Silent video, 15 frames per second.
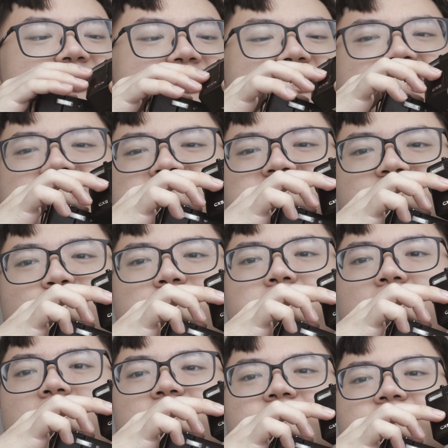yeah, this little
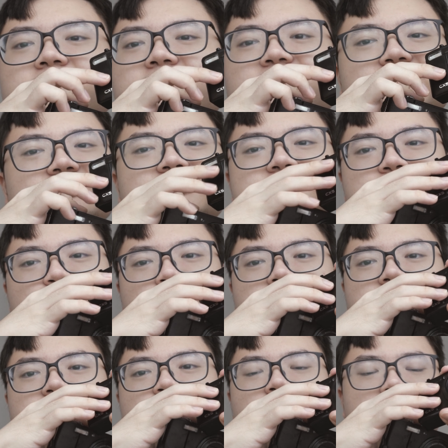bar thing, it doesn't
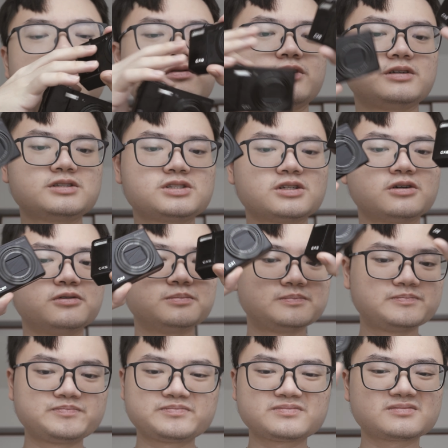really do anything. So
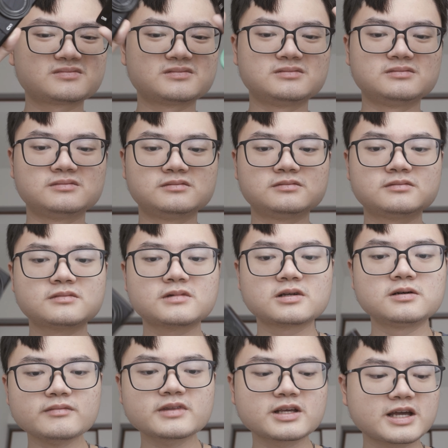mm.
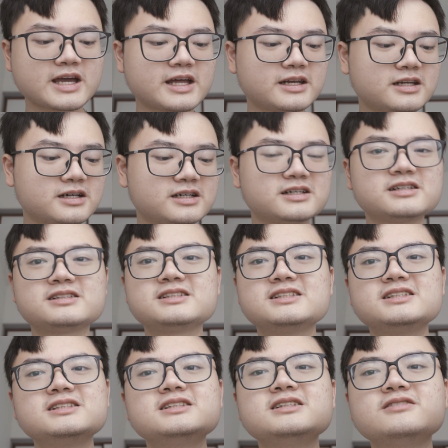and uh
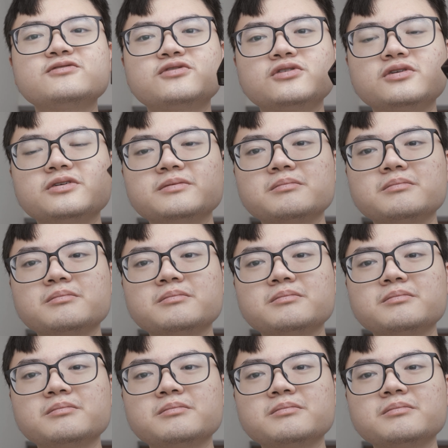for